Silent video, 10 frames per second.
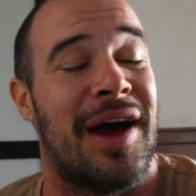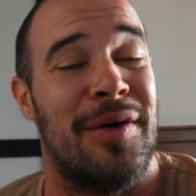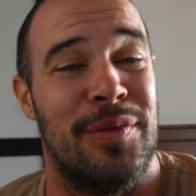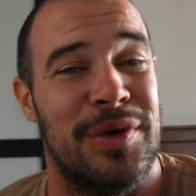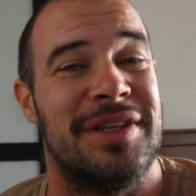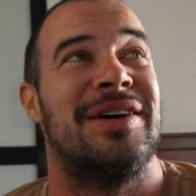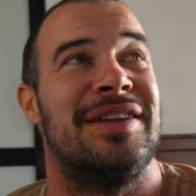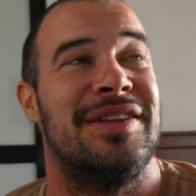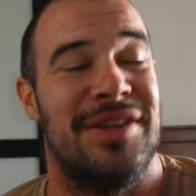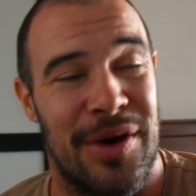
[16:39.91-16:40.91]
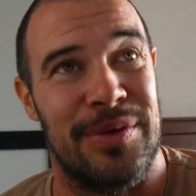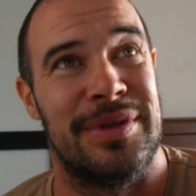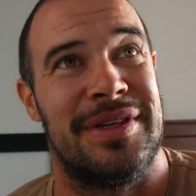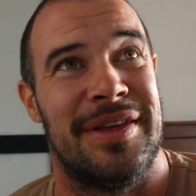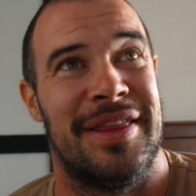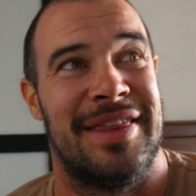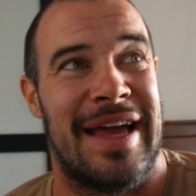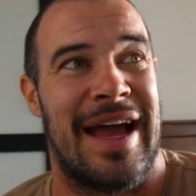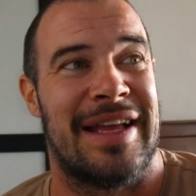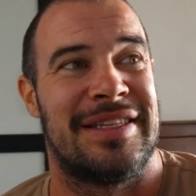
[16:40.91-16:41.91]
I would note
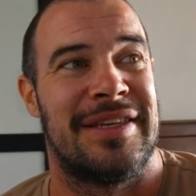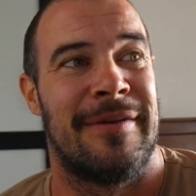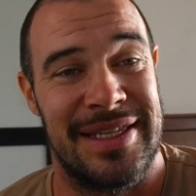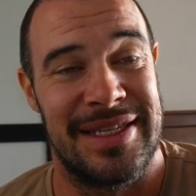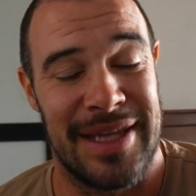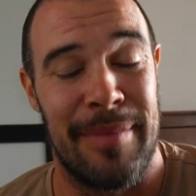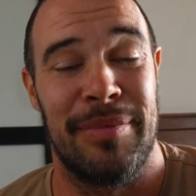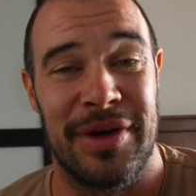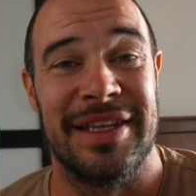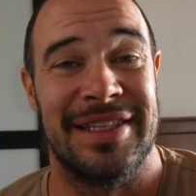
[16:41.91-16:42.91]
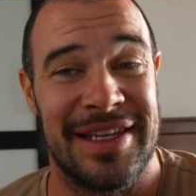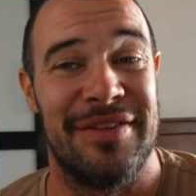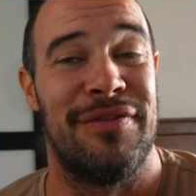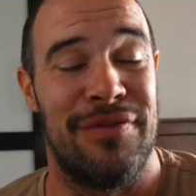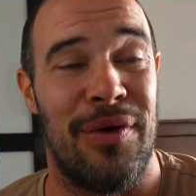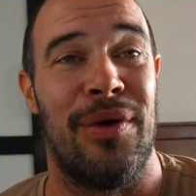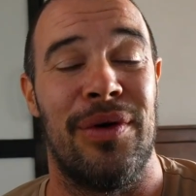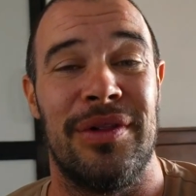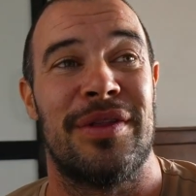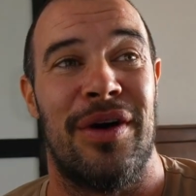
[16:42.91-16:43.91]
that somebody did
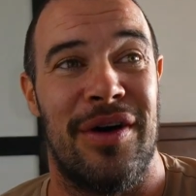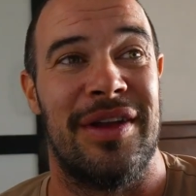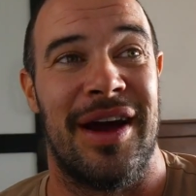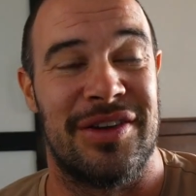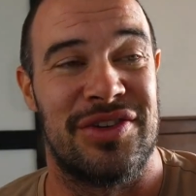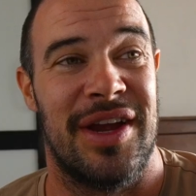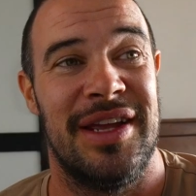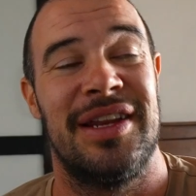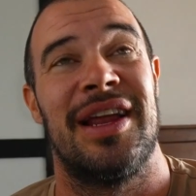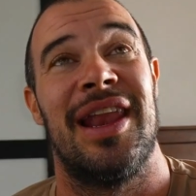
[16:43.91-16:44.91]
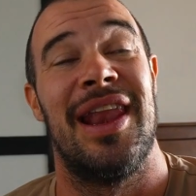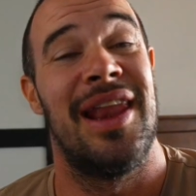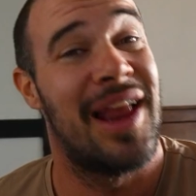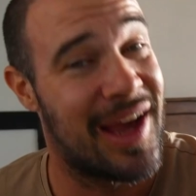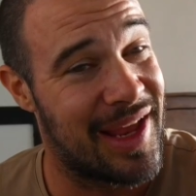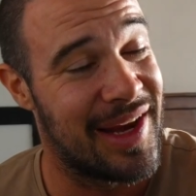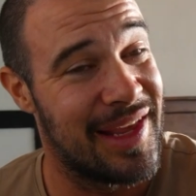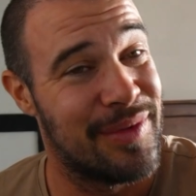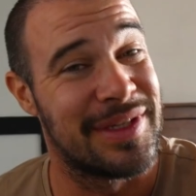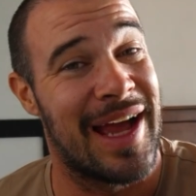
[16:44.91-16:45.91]
fall on our train.
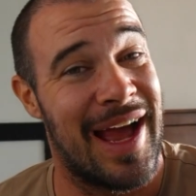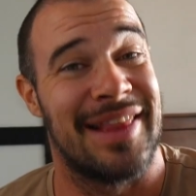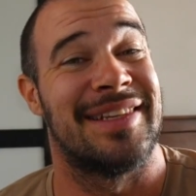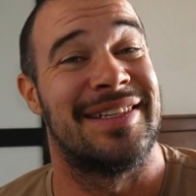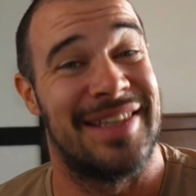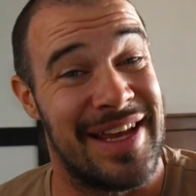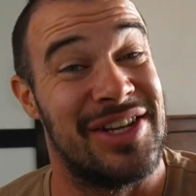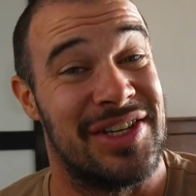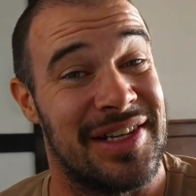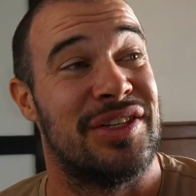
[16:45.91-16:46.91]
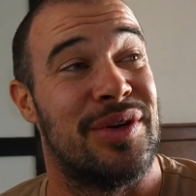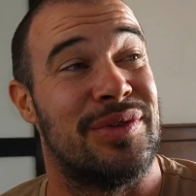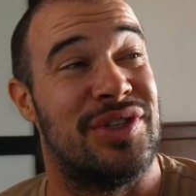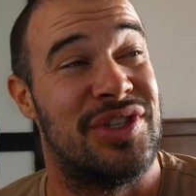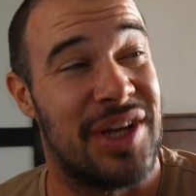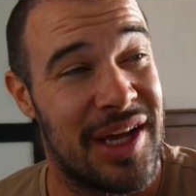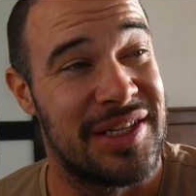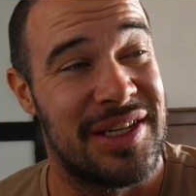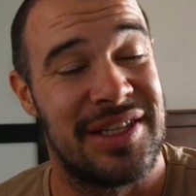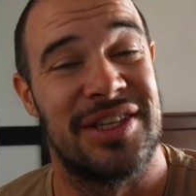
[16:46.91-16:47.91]
Luckily, it was at the station. So it was
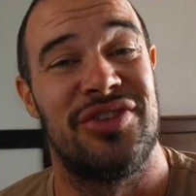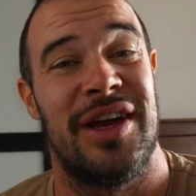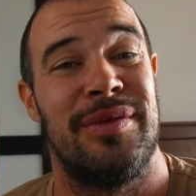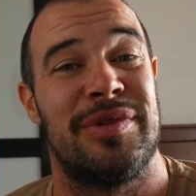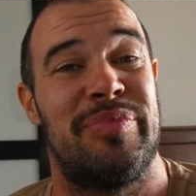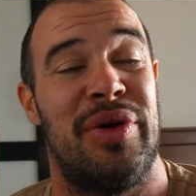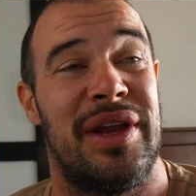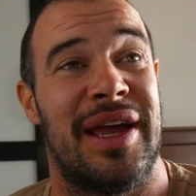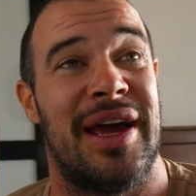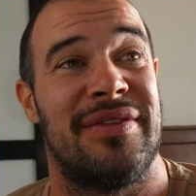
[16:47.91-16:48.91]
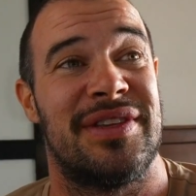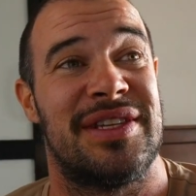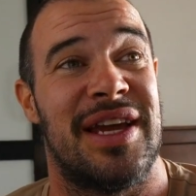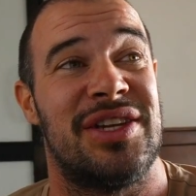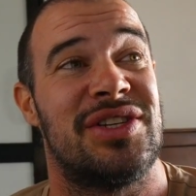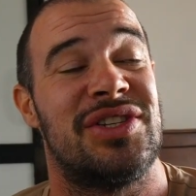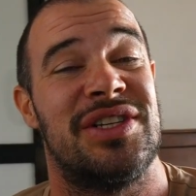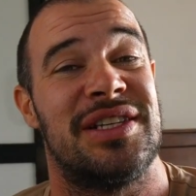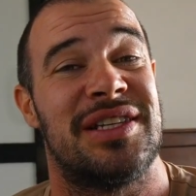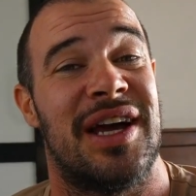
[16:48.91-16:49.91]
just as the train was pulling out of the station,
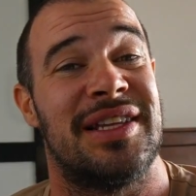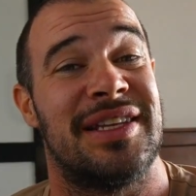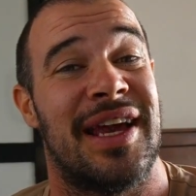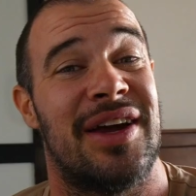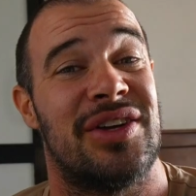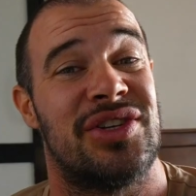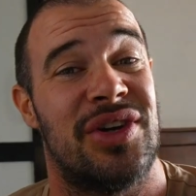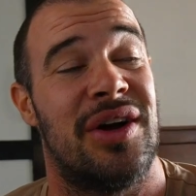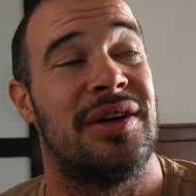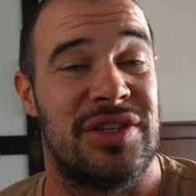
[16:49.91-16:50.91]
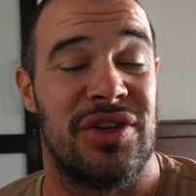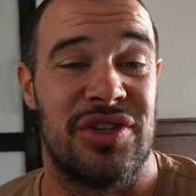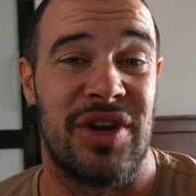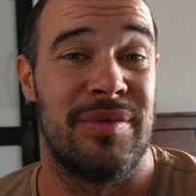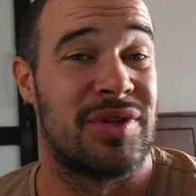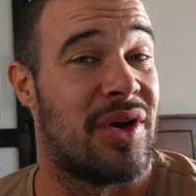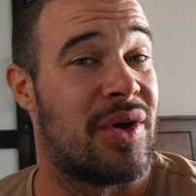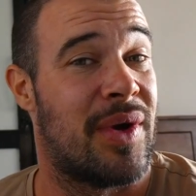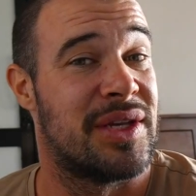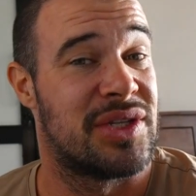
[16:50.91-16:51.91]
she decided to get her shot. So the train was
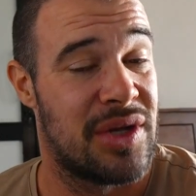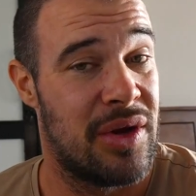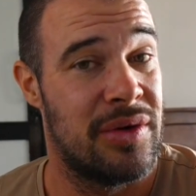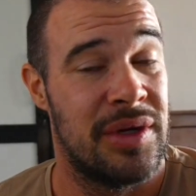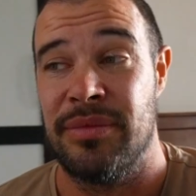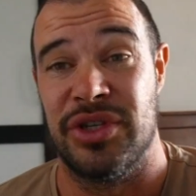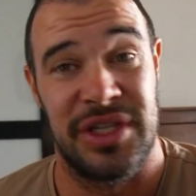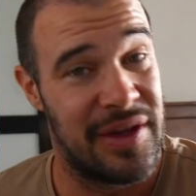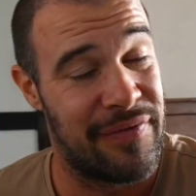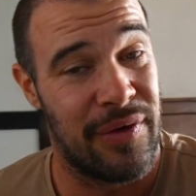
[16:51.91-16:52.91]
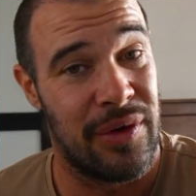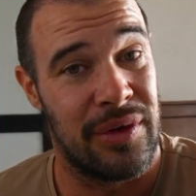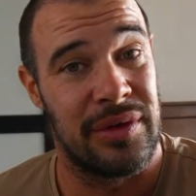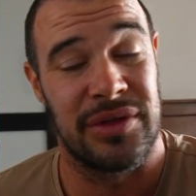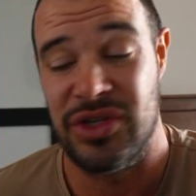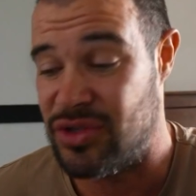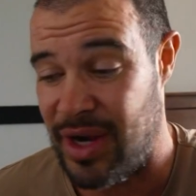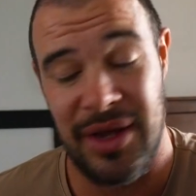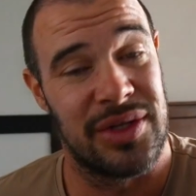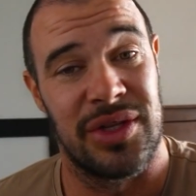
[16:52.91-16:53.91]
going quite slow. She did fall
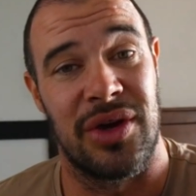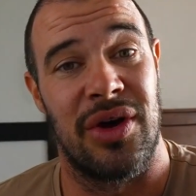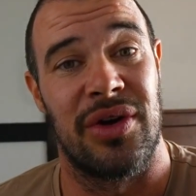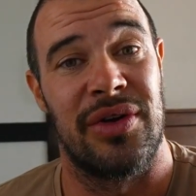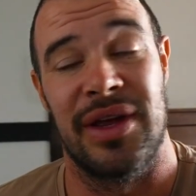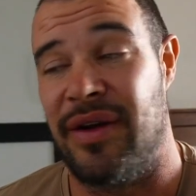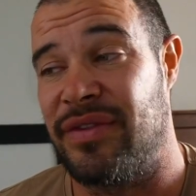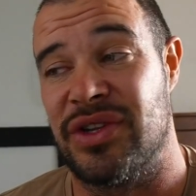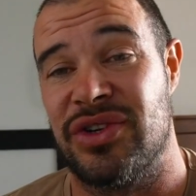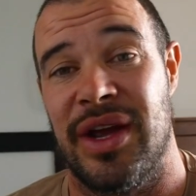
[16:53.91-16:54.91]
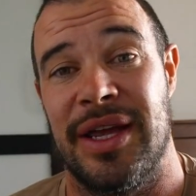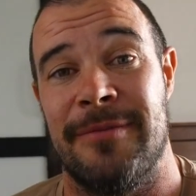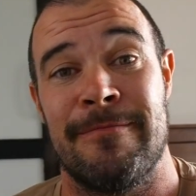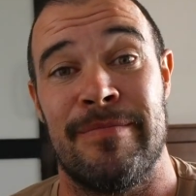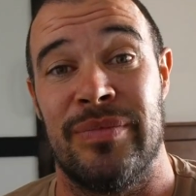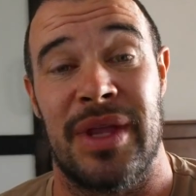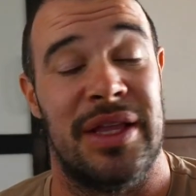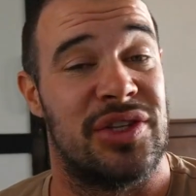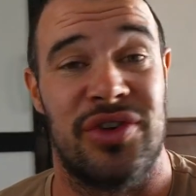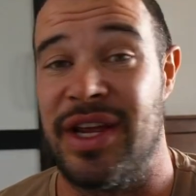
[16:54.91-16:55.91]
straight onto the concrete off the train,
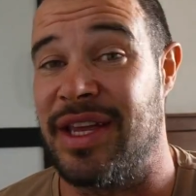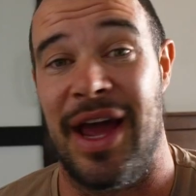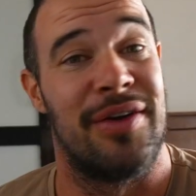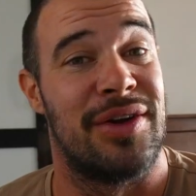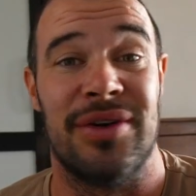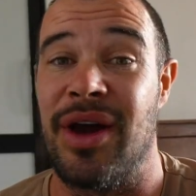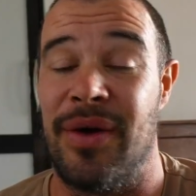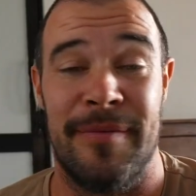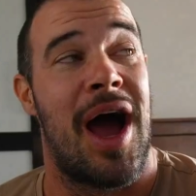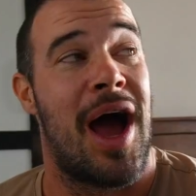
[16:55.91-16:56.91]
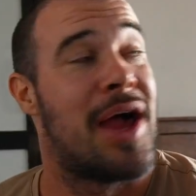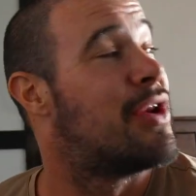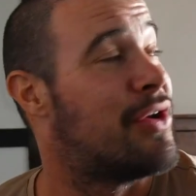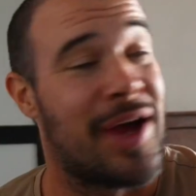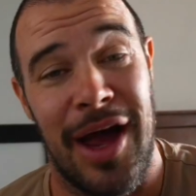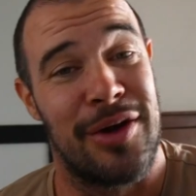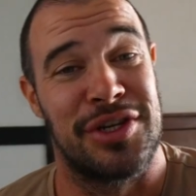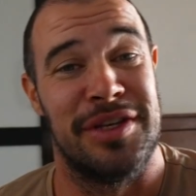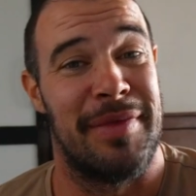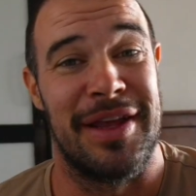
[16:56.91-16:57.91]
and the train carried on going. I don't know how
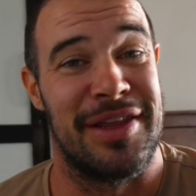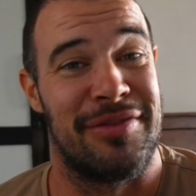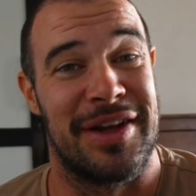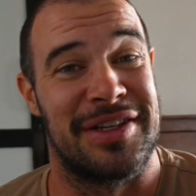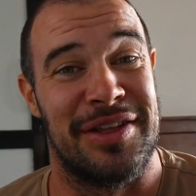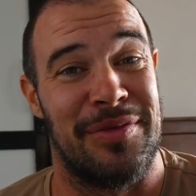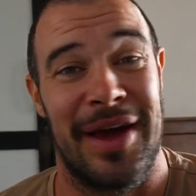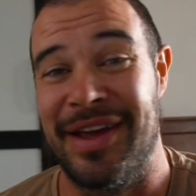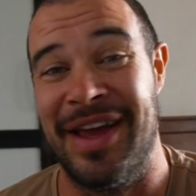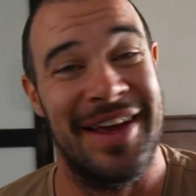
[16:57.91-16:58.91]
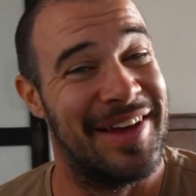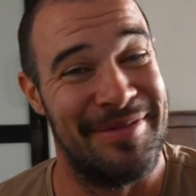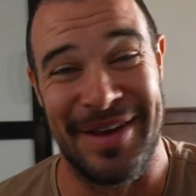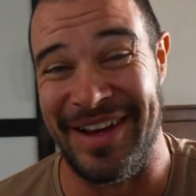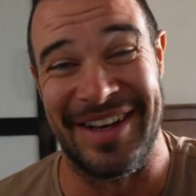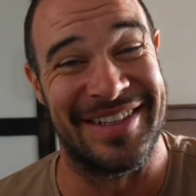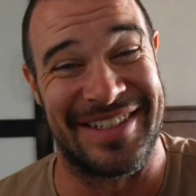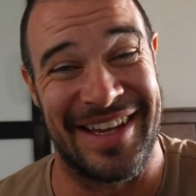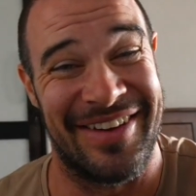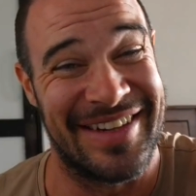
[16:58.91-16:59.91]
she made it the rest of the way
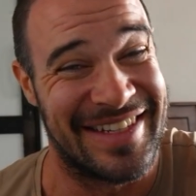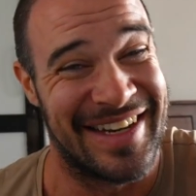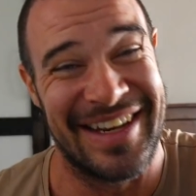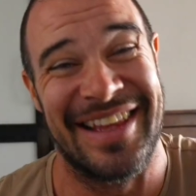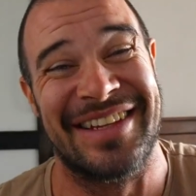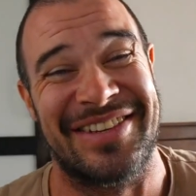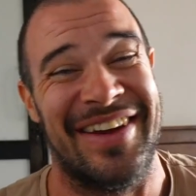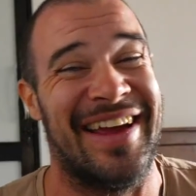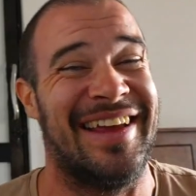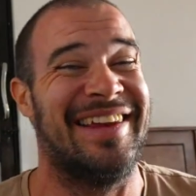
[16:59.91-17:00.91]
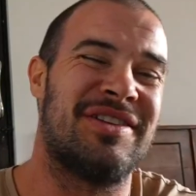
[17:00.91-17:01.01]
because there isn't another train.